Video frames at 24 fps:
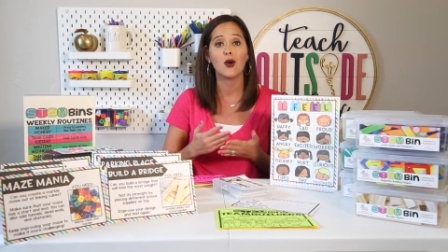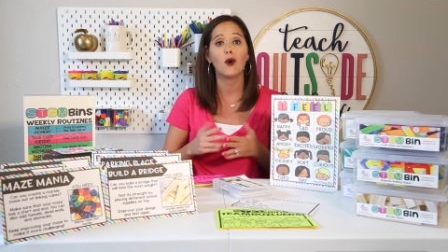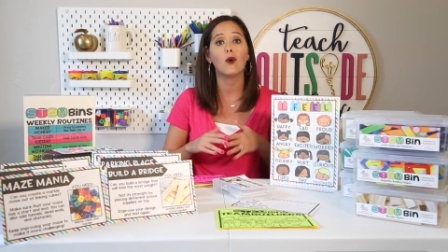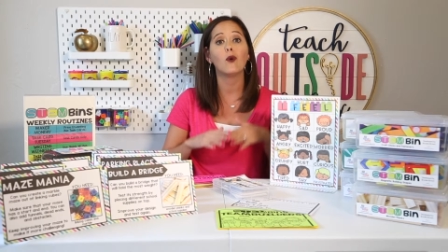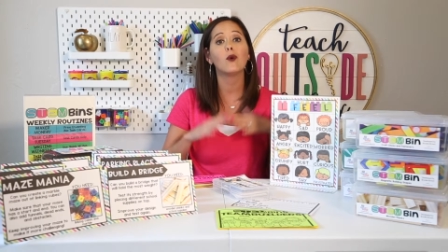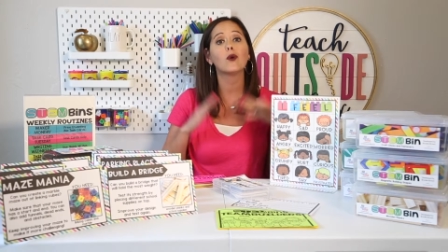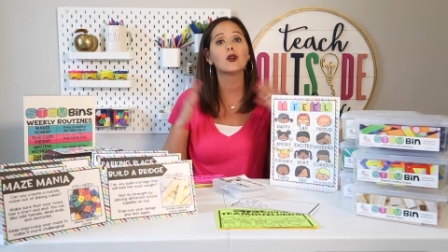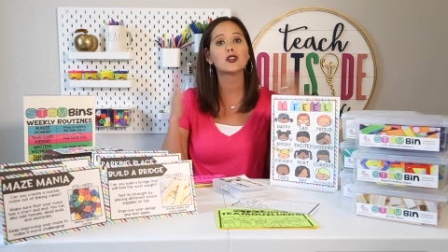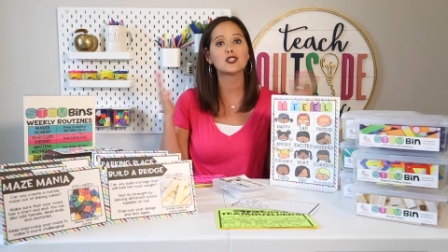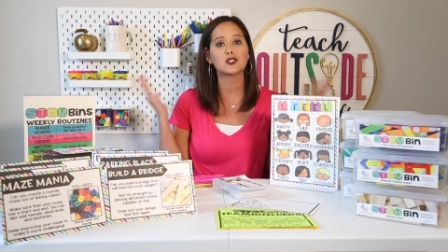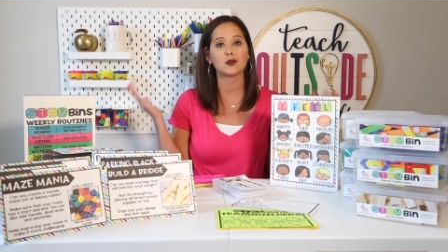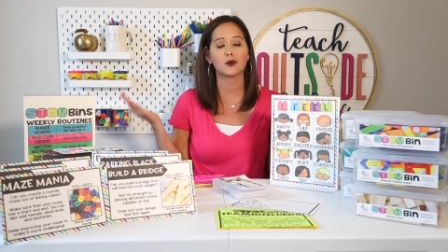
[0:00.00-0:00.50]

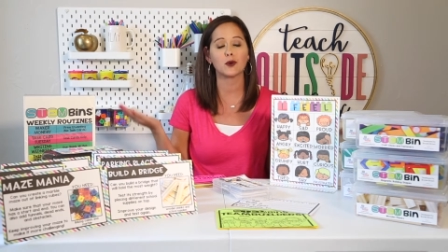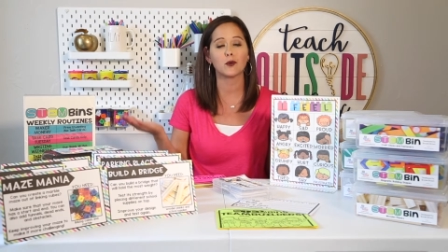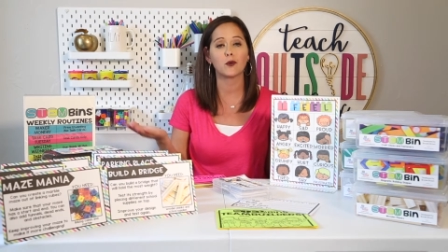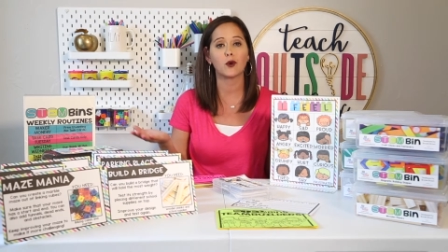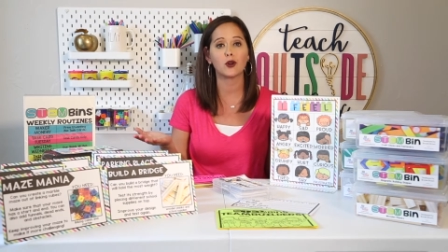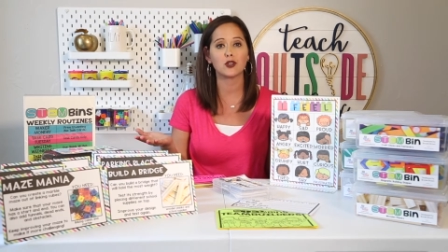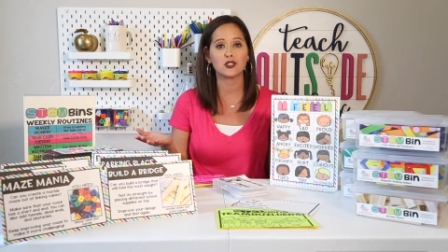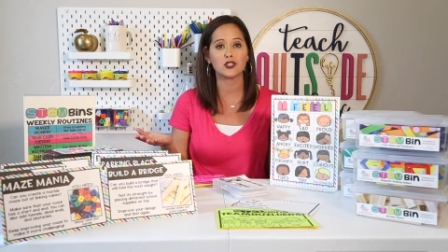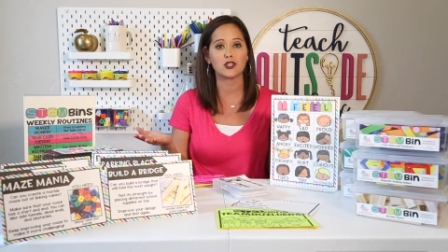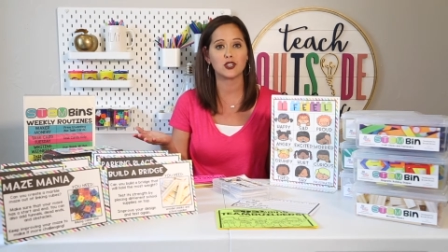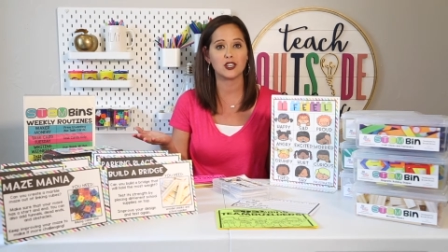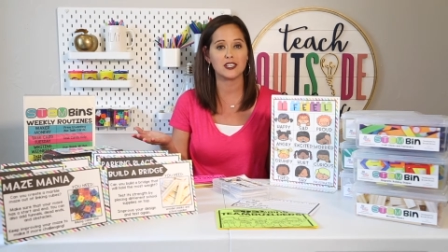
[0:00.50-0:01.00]
or to
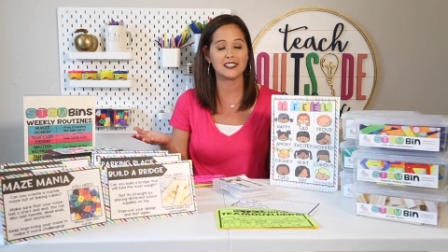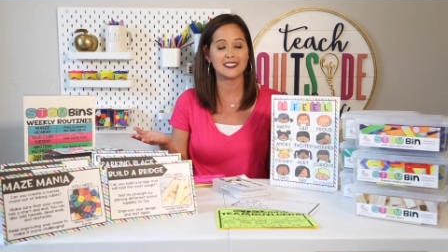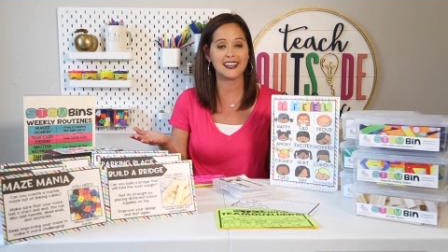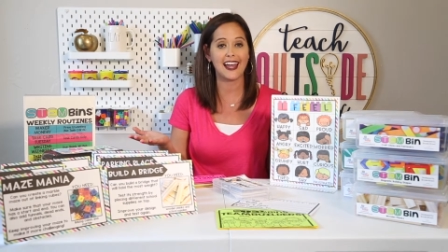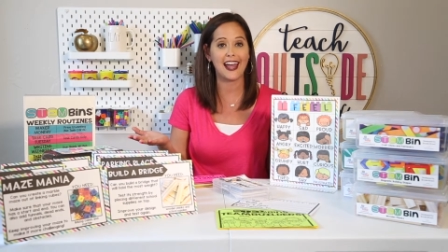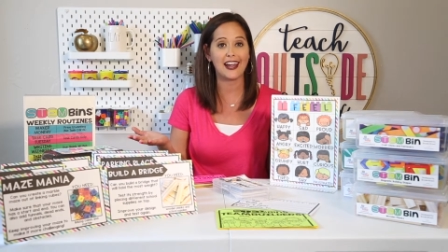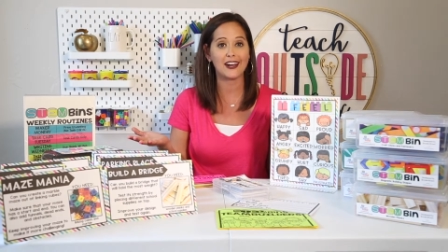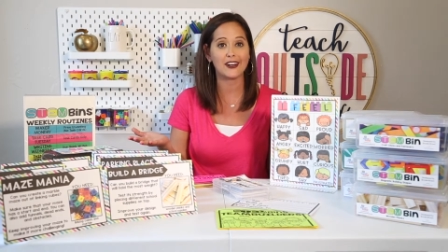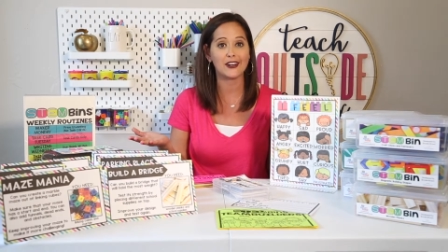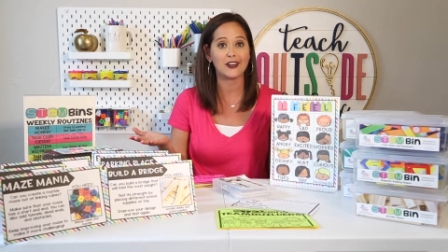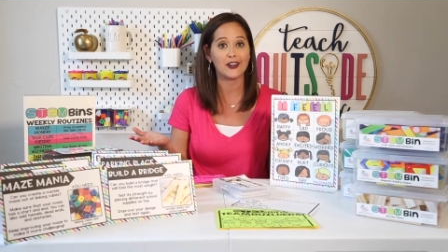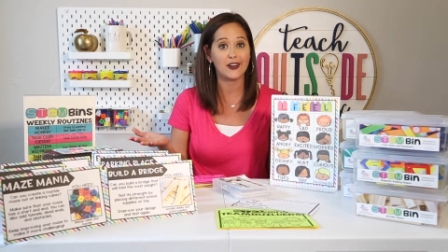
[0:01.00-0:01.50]
reward your
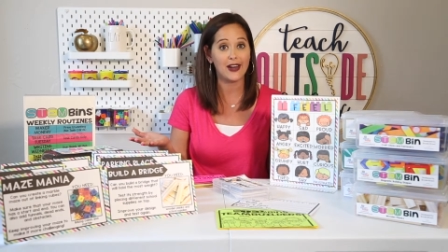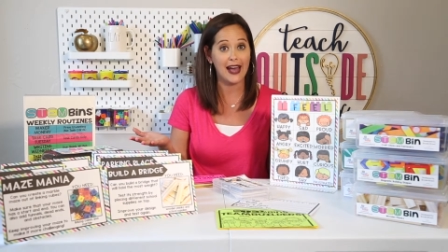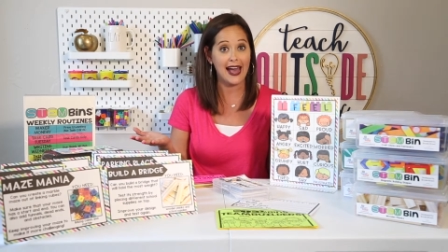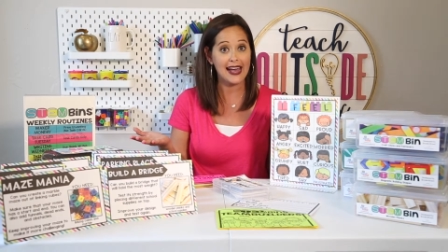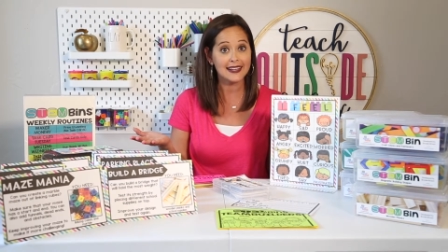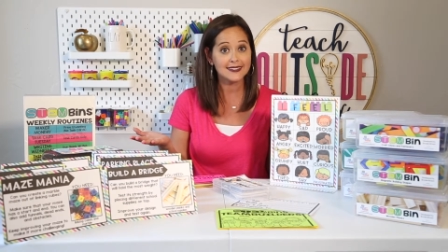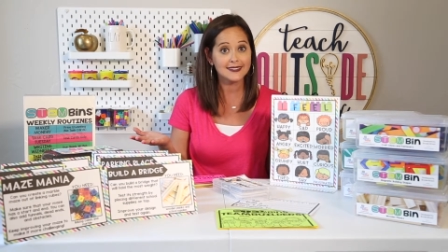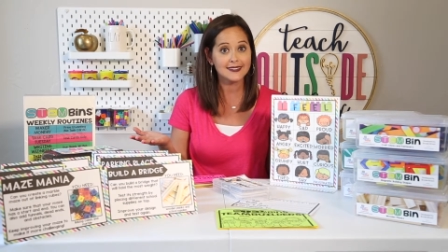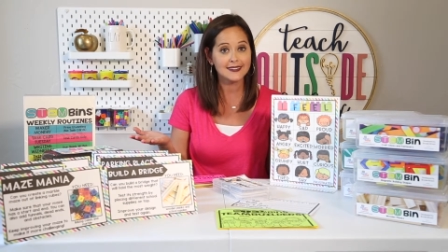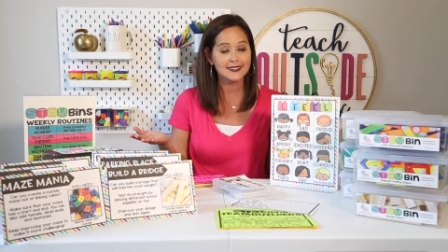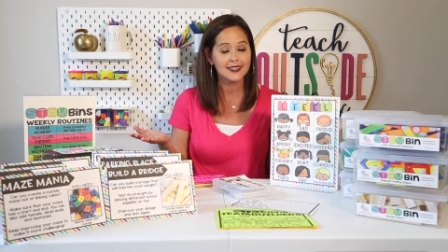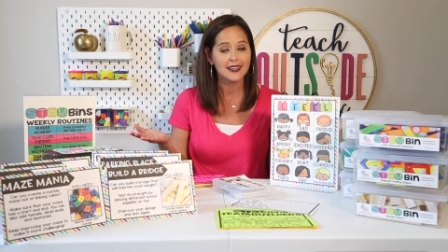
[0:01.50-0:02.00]
entire
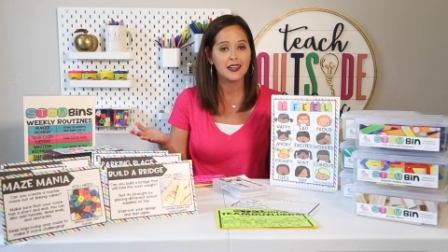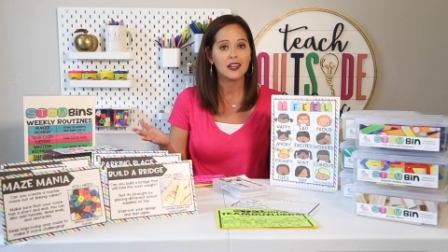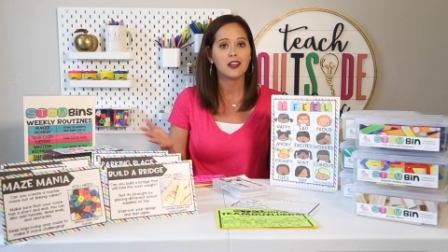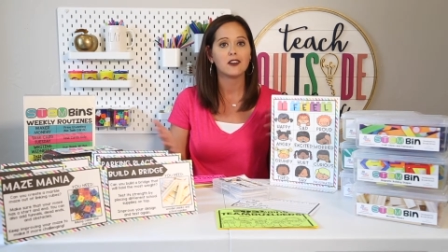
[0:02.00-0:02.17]
class